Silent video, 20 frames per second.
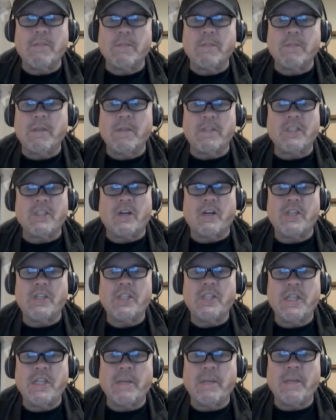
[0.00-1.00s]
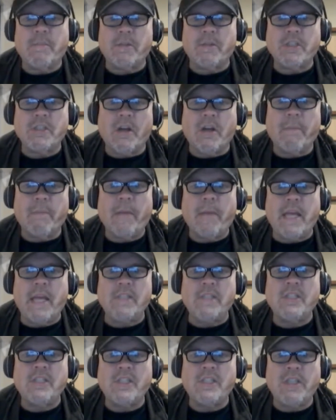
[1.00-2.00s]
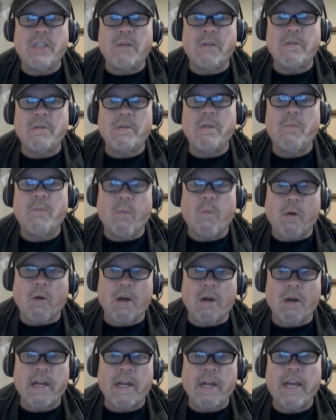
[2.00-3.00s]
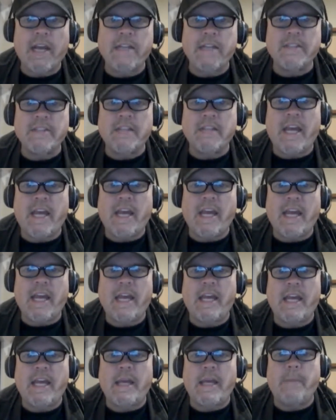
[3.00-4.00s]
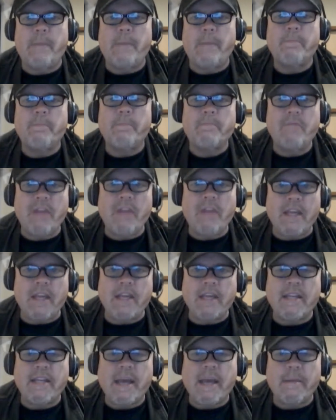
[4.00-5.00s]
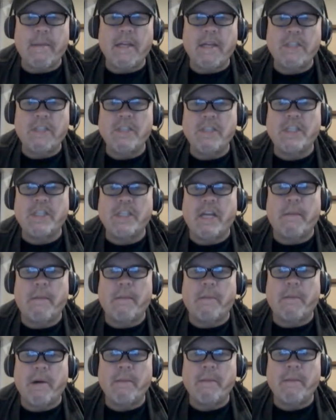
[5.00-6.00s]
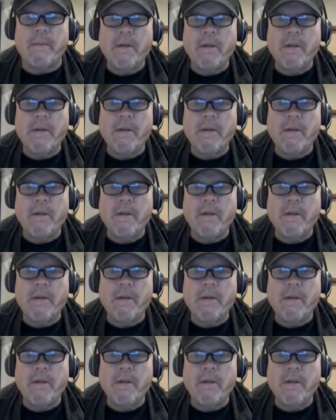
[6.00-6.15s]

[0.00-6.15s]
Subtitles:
on a starship or star base generally work as a decontamination chamber.